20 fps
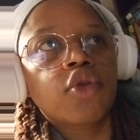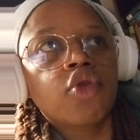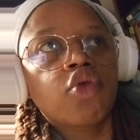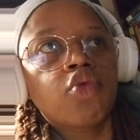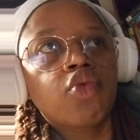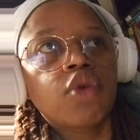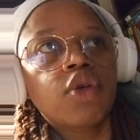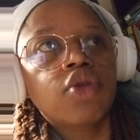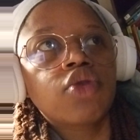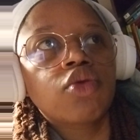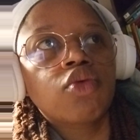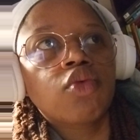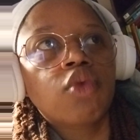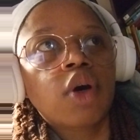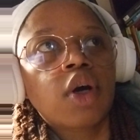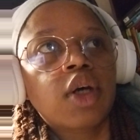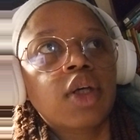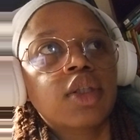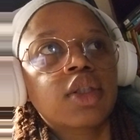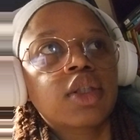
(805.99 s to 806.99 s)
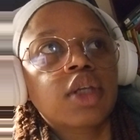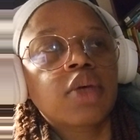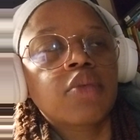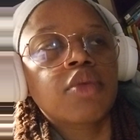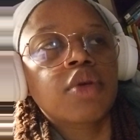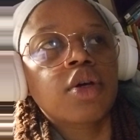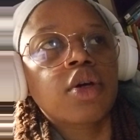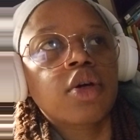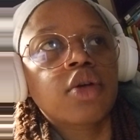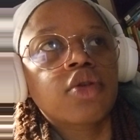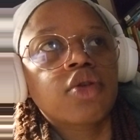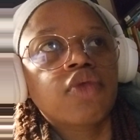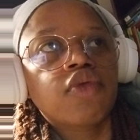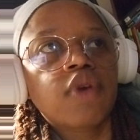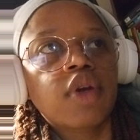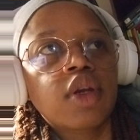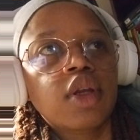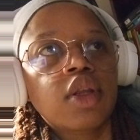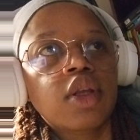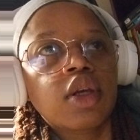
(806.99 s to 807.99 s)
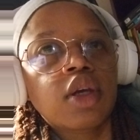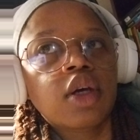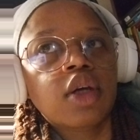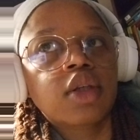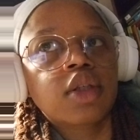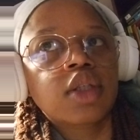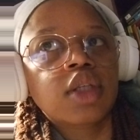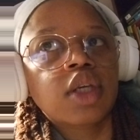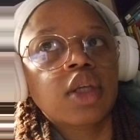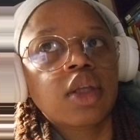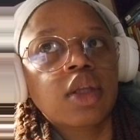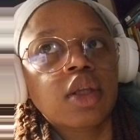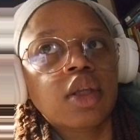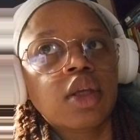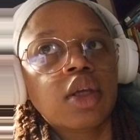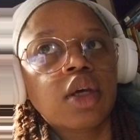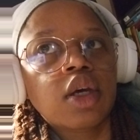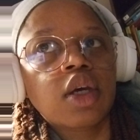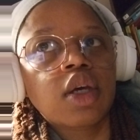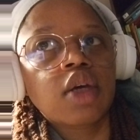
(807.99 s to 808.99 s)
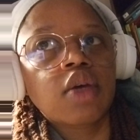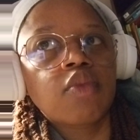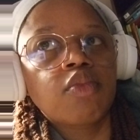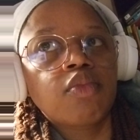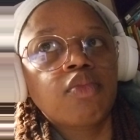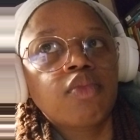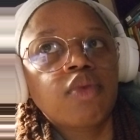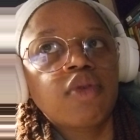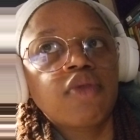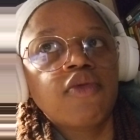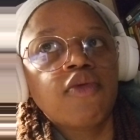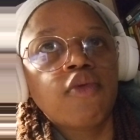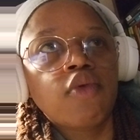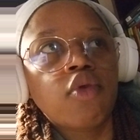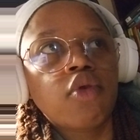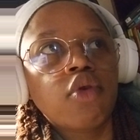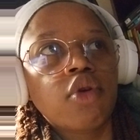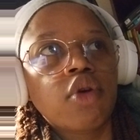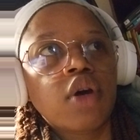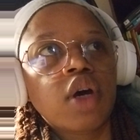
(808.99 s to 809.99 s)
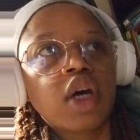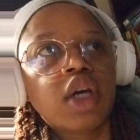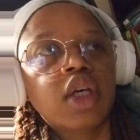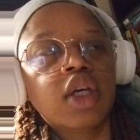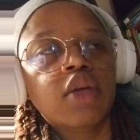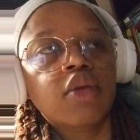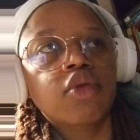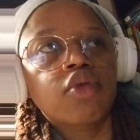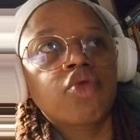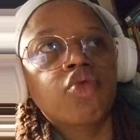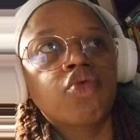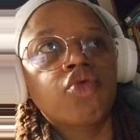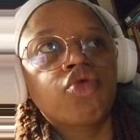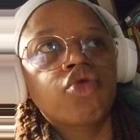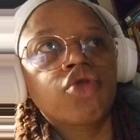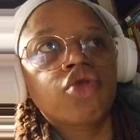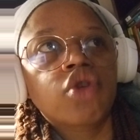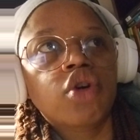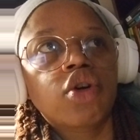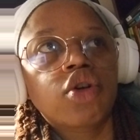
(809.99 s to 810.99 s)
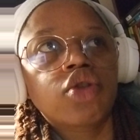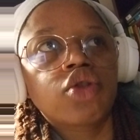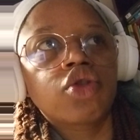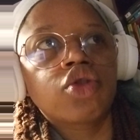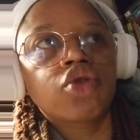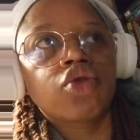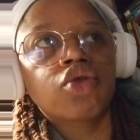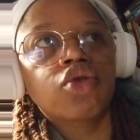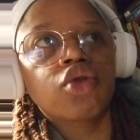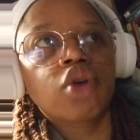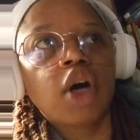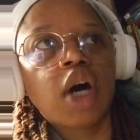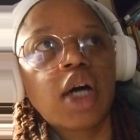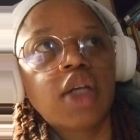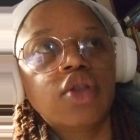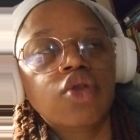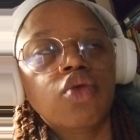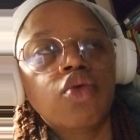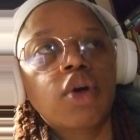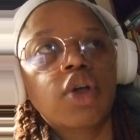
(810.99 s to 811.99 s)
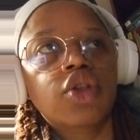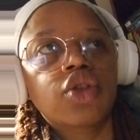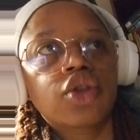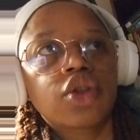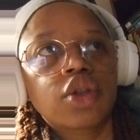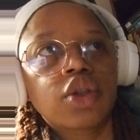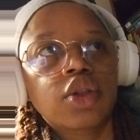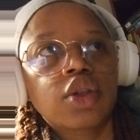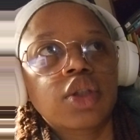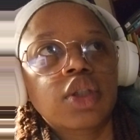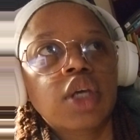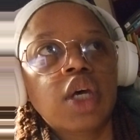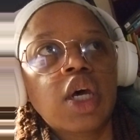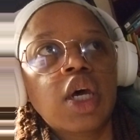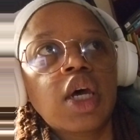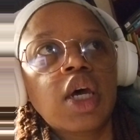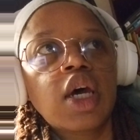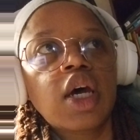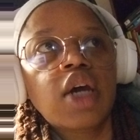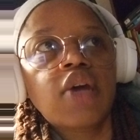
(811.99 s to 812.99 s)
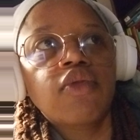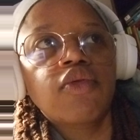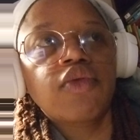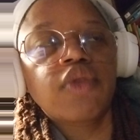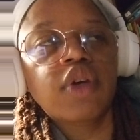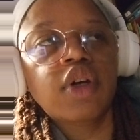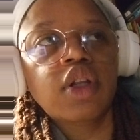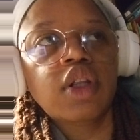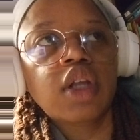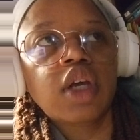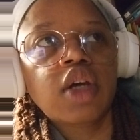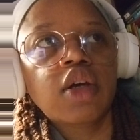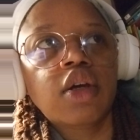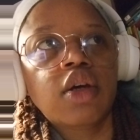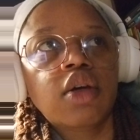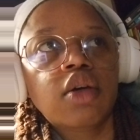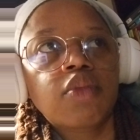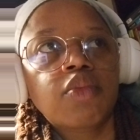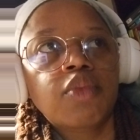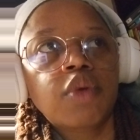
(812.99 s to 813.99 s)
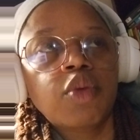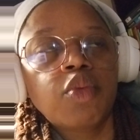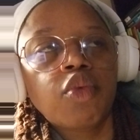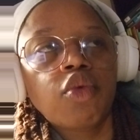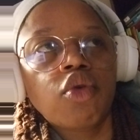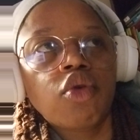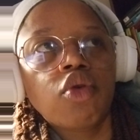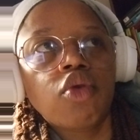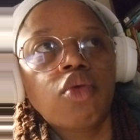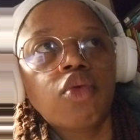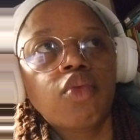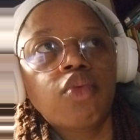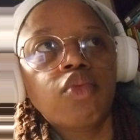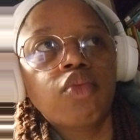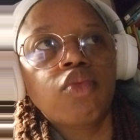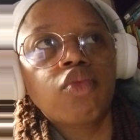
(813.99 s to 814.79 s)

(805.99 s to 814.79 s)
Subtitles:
the reason why is not because of anything else than before I can start to ask questions and feel like people